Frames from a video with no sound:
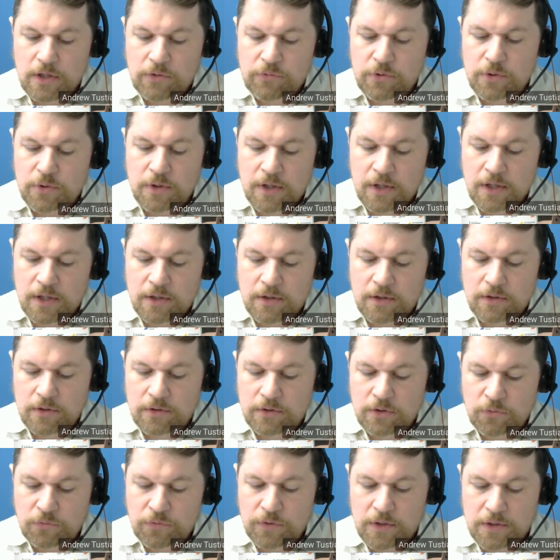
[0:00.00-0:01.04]
if you can get
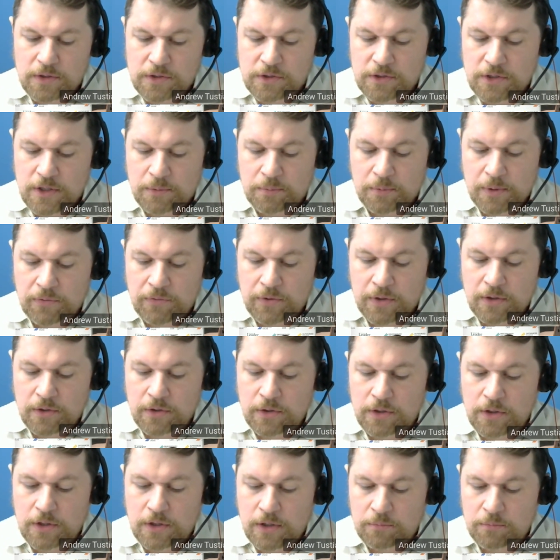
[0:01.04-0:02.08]
the first step, I think a
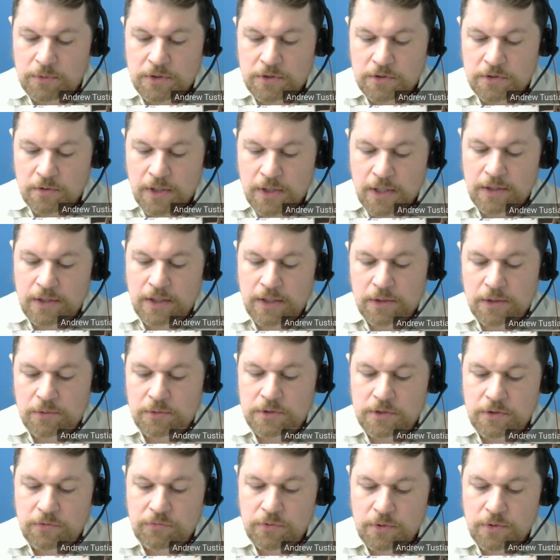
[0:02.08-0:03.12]
lot of the companies are at
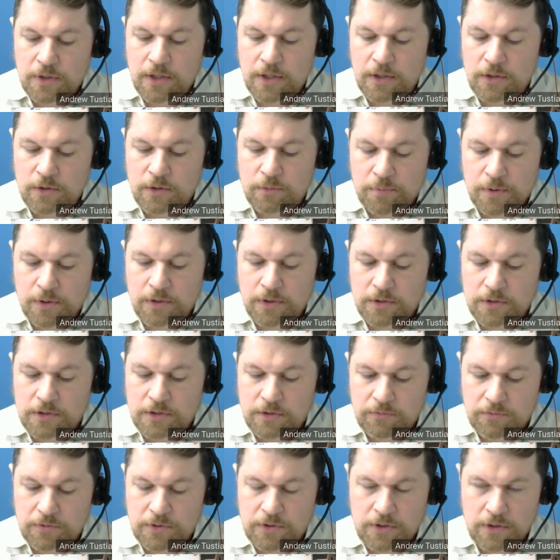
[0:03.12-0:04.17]
now, is if you can get your
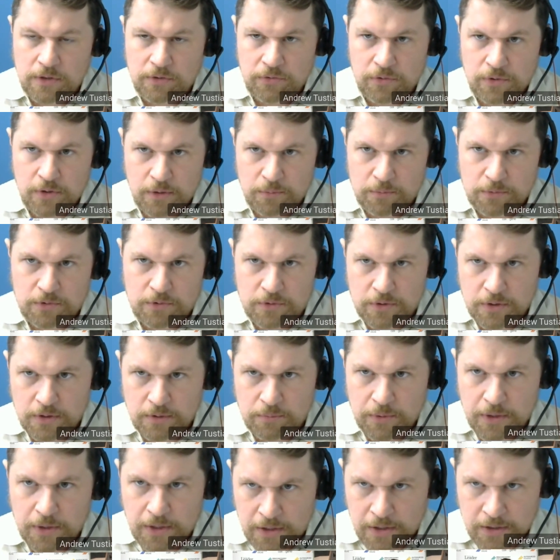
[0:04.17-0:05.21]
productivity of your
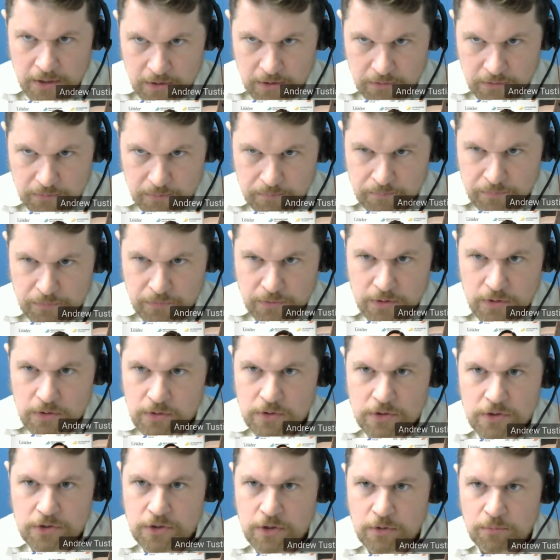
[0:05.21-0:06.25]
upstream high enough,
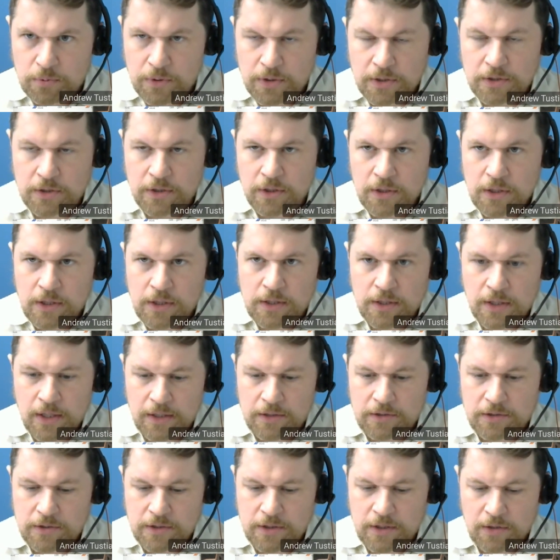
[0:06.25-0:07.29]
you can just completely delete
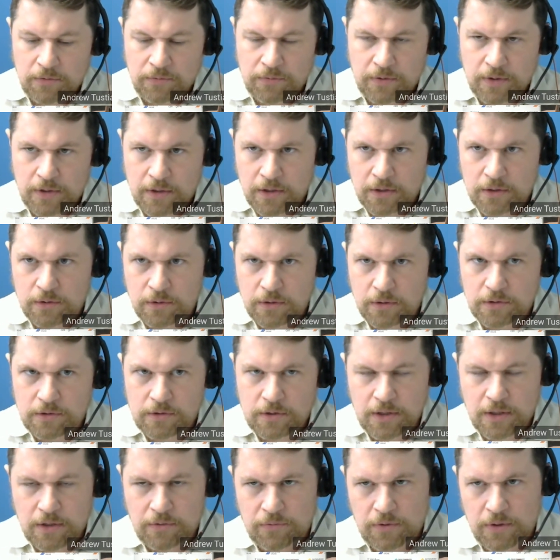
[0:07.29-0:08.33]
that TFF. I call
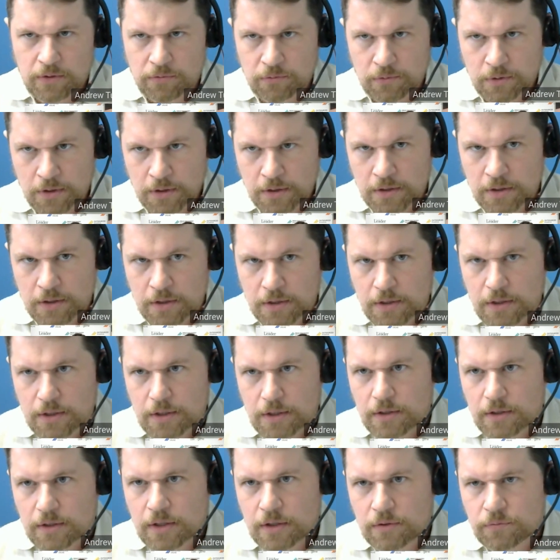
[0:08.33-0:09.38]
it TFF1,
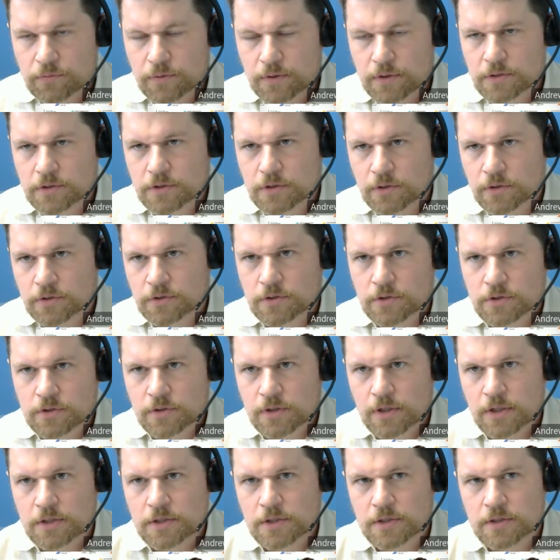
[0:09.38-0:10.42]
that first
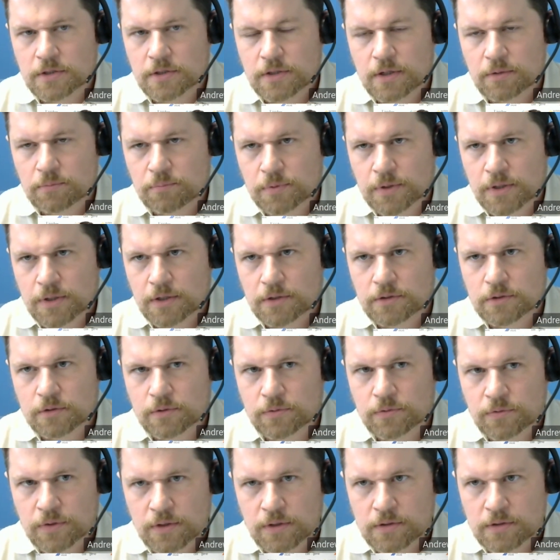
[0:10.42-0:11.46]
concentration step prior
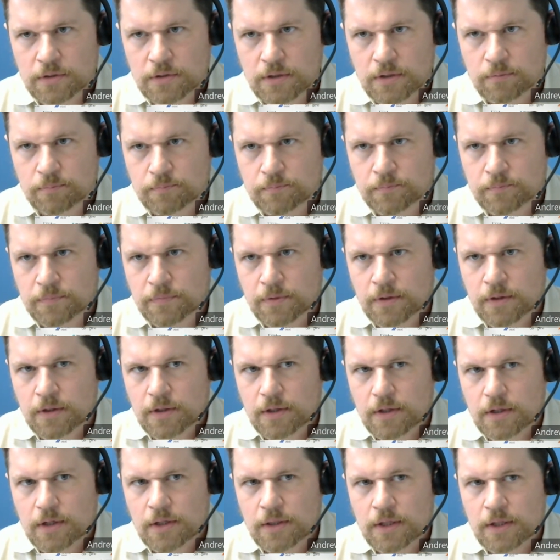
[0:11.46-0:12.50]
to affinity.
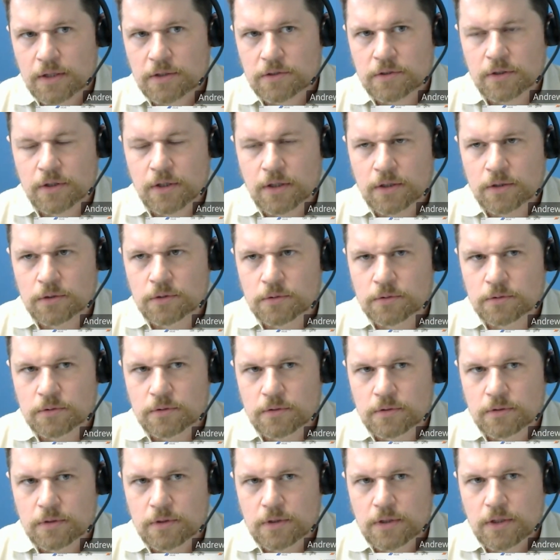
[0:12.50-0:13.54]
And that's the
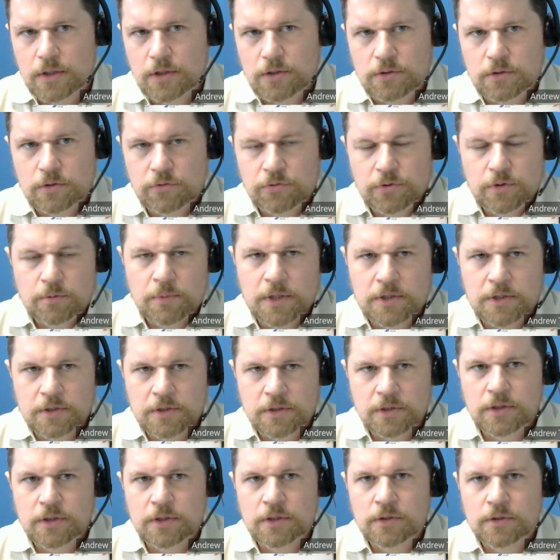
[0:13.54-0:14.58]
whole. So if you
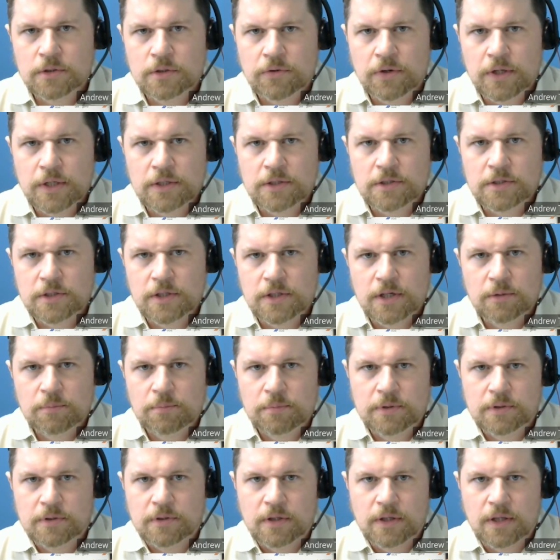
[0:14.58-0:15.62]
imagine the yield of any
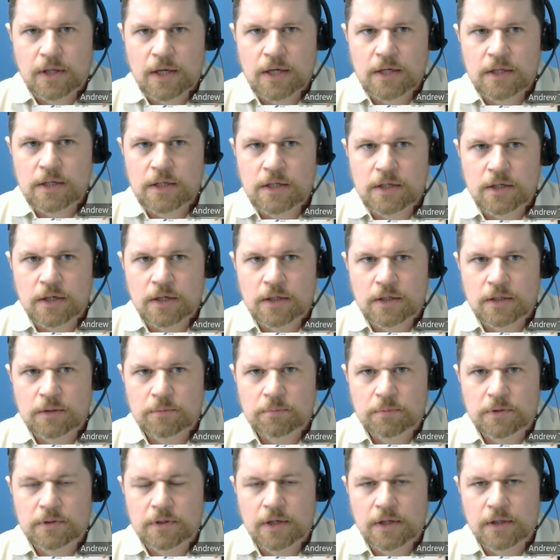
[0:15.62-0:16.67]
step is like 80,
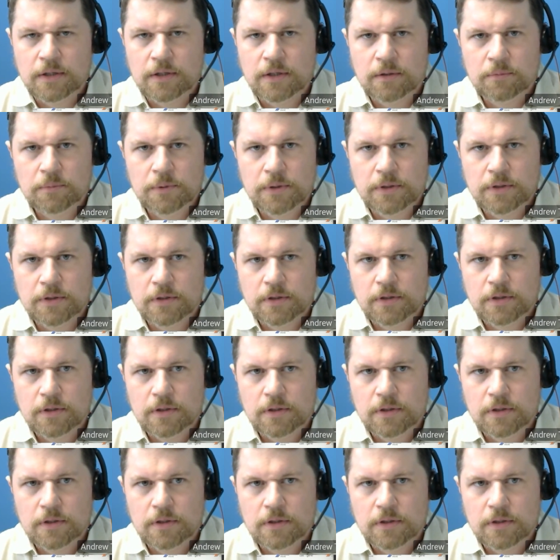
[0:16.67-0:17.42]
90%, I mean,